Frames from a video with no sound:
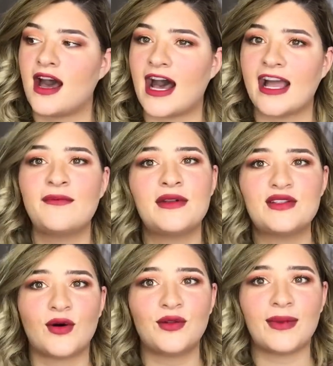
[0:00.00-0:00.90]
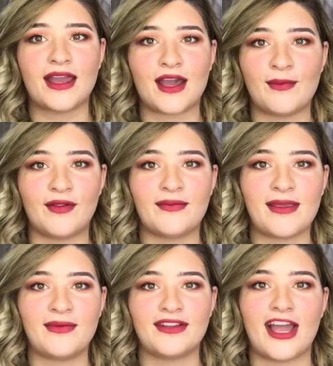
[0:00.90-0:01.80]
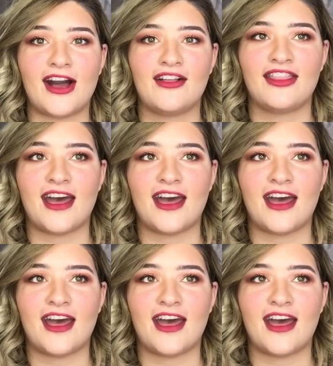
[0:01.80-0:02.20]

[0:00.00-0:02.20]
I have been told by a couple of people now